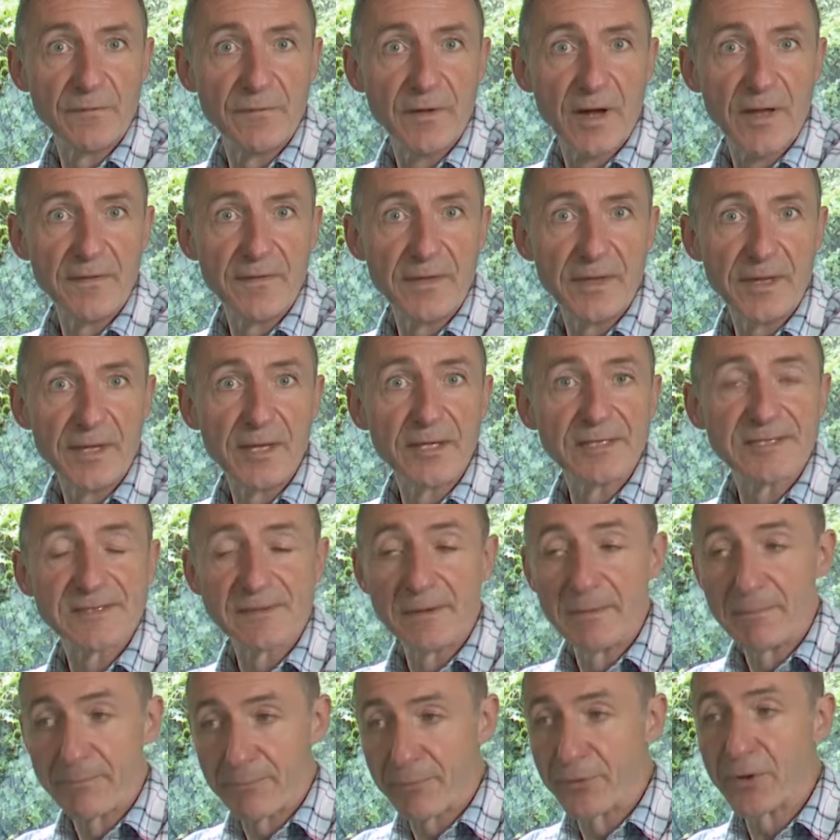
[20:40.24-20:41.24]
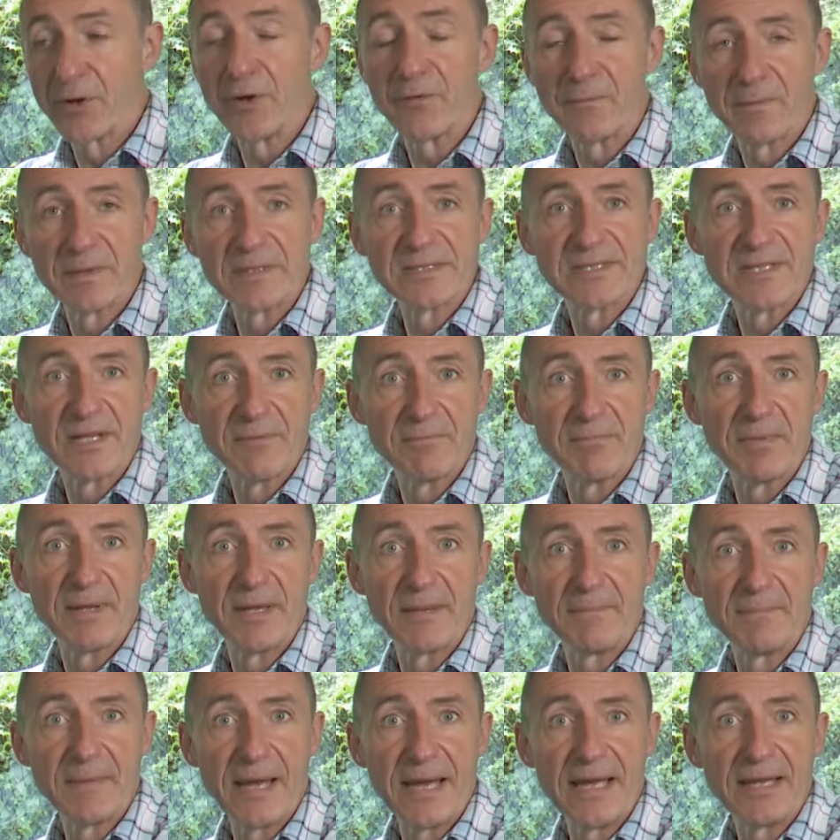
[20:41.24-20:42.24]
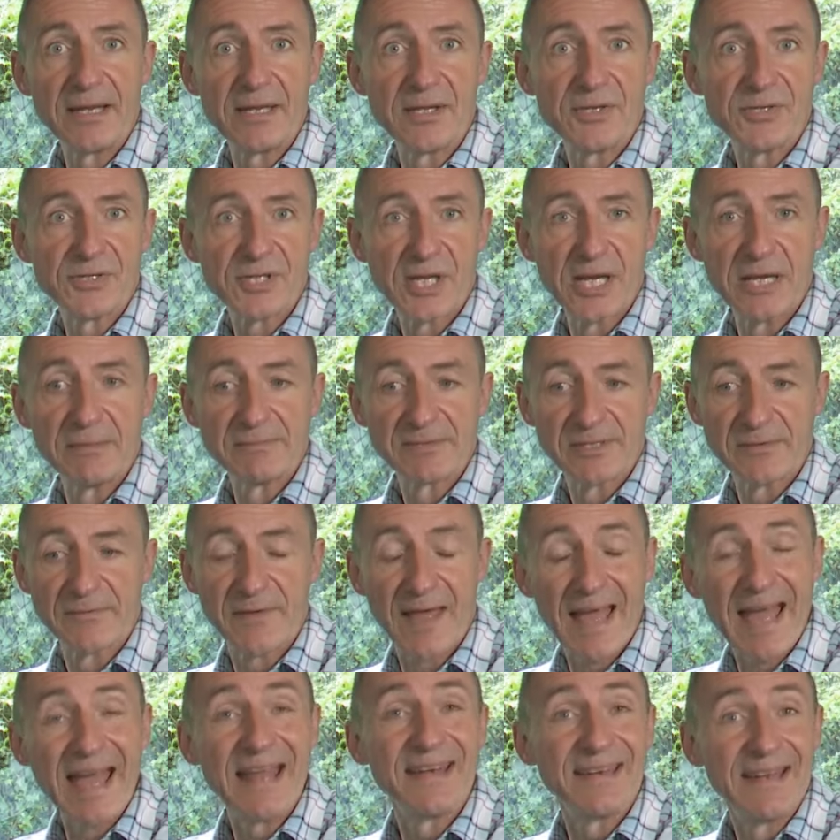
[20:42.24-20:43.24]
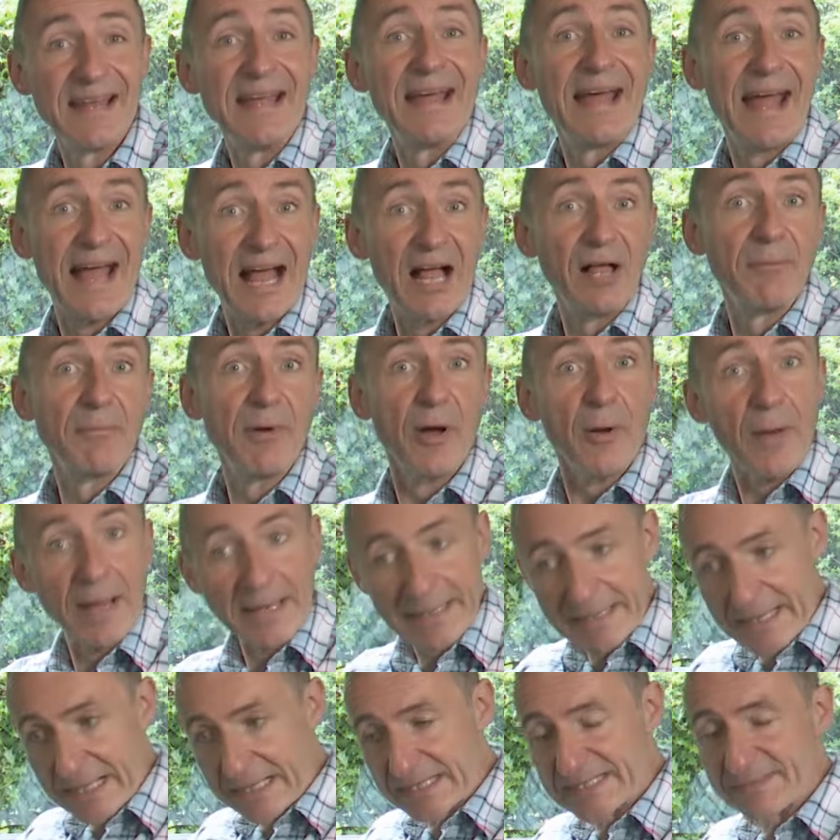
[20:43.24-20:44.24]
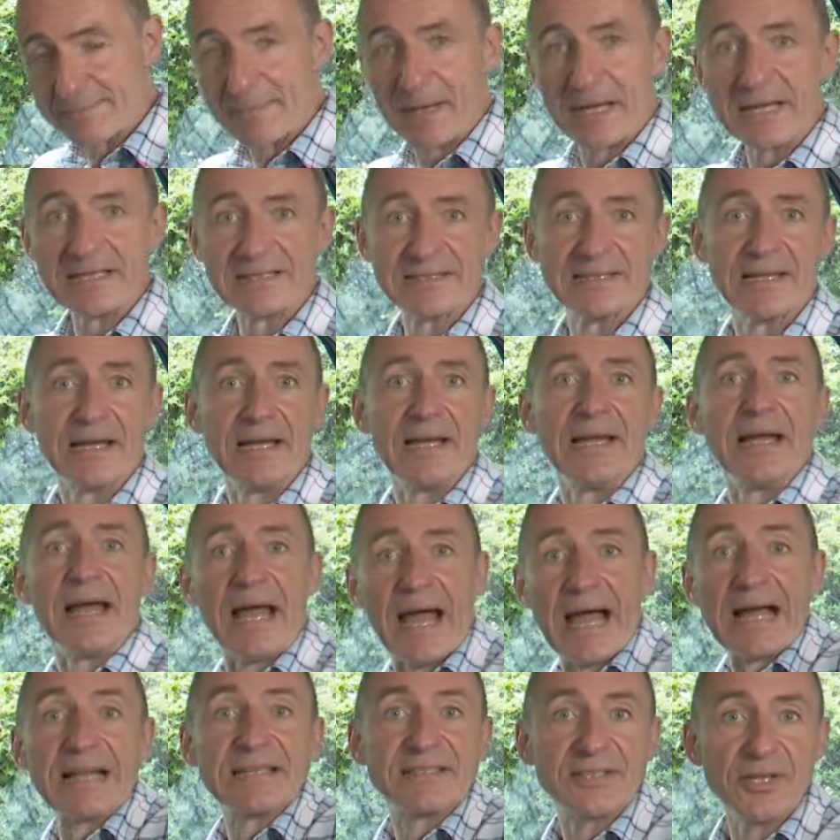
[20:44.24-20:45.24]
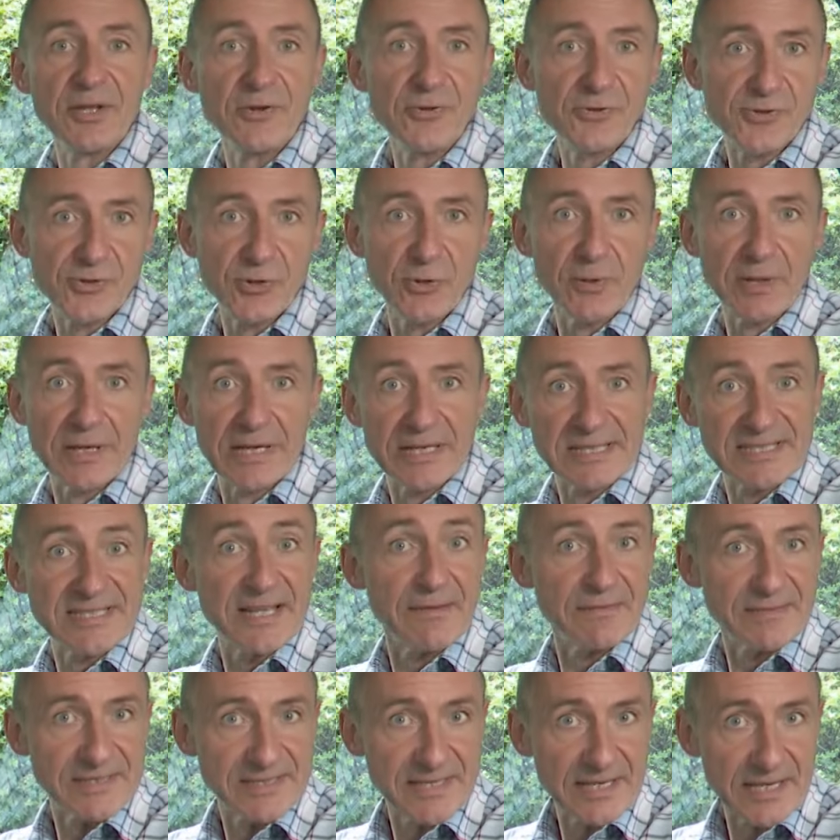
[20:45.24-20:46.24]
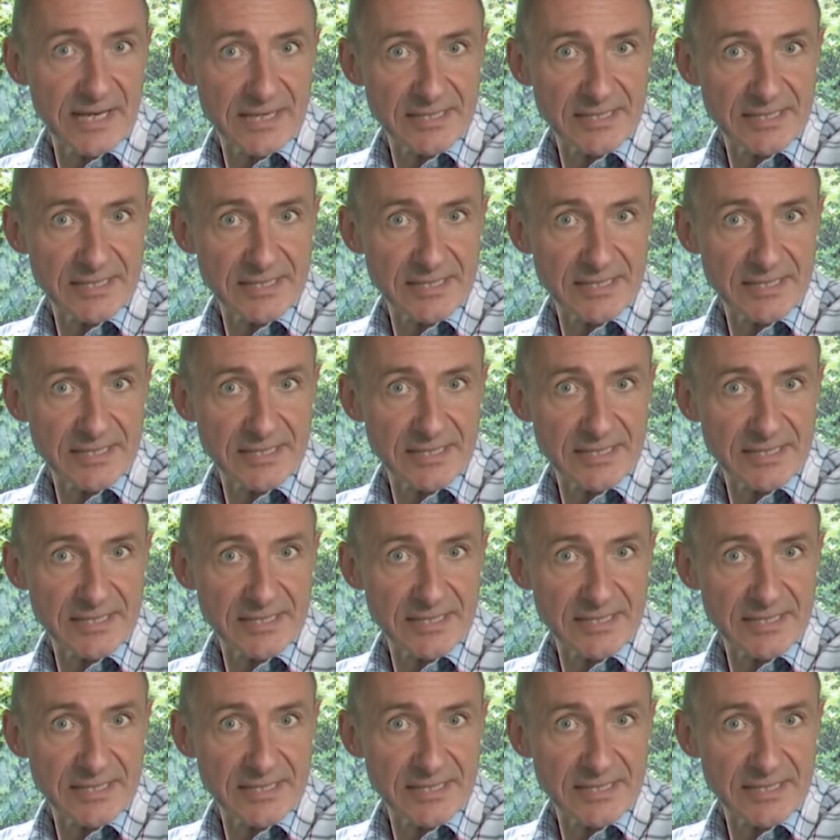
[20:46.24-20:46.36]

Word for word: find that useful improvements have been made in terms of head elbow and leg space. As usual in a seven-seat